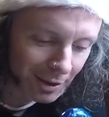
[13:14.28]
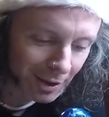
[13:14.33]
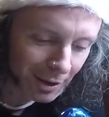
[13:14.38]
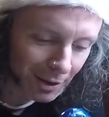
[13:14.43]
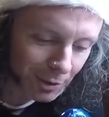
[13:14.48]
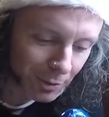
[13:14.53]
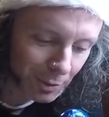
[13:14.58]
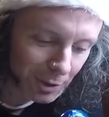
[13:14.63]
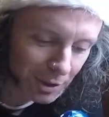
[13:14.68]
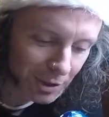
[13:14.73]

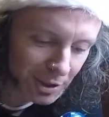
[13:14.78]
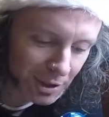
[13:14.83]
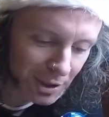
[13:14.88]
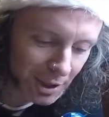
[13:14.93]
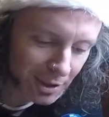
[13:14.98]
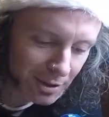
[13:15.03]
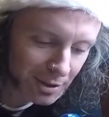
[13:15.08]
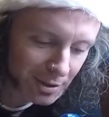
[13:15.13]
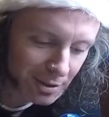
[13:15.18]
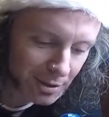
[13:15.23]
when you
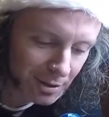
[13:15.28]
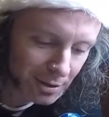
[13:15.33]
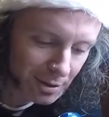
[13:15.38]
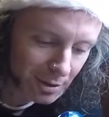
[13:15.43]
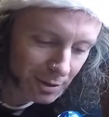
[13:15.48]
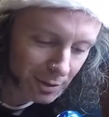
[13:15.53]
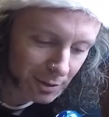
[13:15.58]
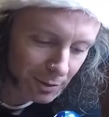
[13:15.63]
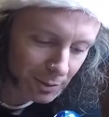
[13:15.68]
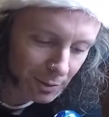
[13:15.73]
get
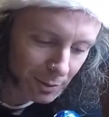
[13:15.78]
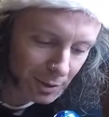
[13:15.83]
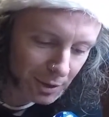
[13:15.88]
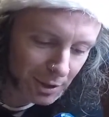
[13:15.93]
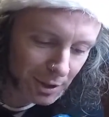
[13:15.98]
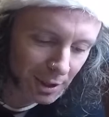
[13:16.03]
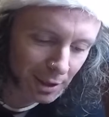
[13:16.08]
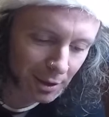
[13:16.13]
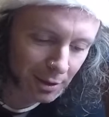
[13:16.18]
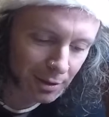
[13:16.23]

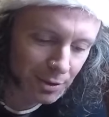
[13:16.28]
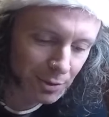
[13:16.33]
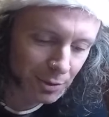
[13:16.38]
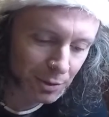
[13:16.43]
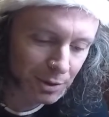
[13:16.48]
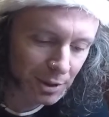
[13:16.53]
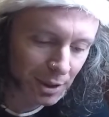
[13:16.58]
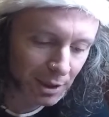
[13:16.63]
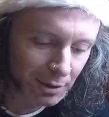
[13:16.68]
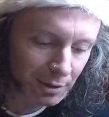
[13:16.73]
into it,
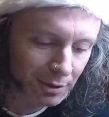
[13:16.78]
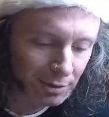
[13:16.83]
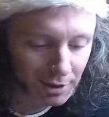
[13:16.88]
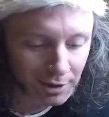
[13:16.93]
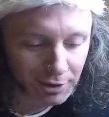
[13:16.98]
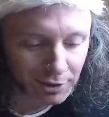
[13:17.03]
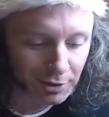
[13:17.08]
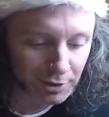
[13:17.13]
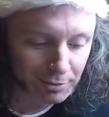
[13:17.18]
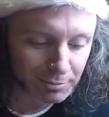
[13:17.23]
then I
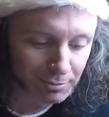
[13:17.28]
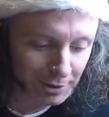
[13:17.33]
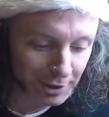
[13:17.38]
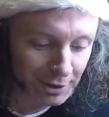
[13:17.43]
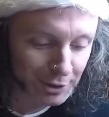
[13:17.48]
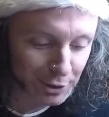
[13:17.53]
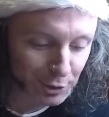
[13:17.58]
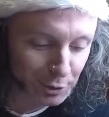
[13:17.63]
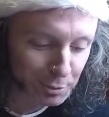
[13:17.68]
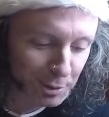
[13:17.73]
know
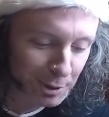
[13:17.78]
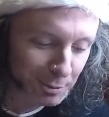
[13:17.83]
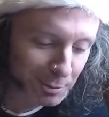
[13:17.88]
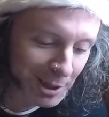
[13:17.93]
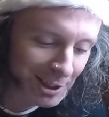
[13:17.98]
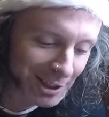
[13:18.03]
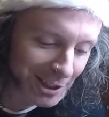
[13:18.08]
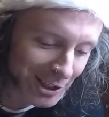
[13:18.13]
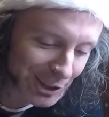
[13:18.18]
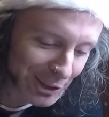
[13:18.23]
it took me
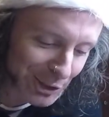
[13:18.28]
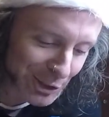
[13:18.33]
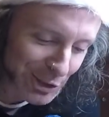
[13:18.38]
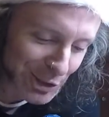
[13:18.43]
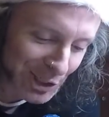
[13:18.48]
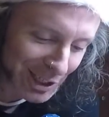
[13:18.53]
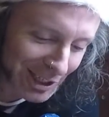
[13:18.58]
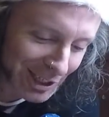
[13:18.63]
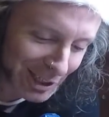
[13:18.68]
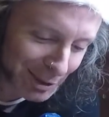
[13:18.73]
many years to
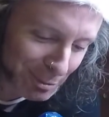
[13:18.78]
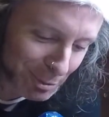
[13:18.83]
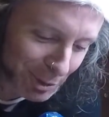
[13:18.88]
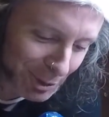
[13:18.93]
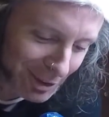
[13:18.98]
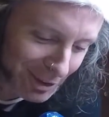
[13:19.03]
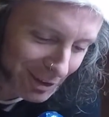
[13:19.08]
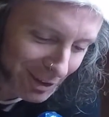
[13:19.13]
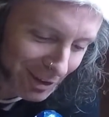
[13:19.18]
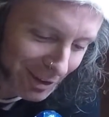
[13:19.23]
get in, but
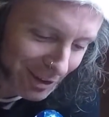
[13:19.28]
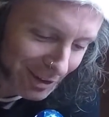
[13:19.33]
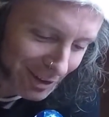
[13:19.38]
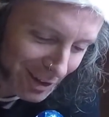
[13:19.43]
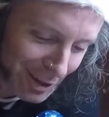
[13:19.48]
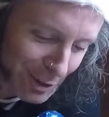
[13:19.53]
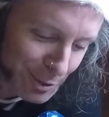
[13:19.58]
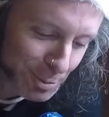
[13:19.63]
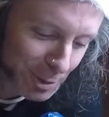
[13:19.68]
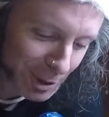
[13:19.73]
it
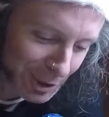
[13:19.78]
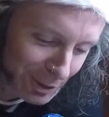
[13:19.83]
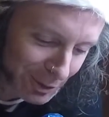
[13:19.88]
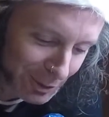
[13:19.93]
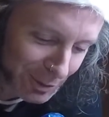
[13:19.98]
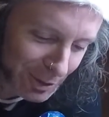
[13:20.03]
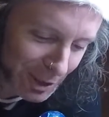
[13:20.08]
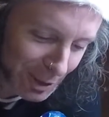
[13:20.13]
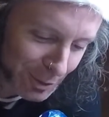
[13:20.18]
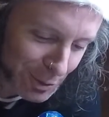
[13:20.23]
was pretty
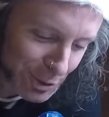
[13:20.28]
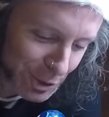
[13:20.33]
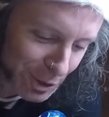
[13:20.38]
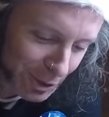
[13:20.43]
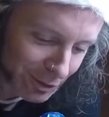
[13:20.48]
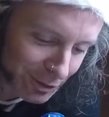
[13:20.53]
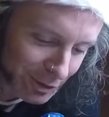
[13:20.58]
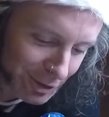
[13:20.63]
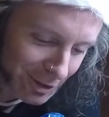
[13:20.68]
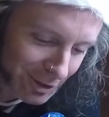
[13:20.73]
cool. I was chuffed.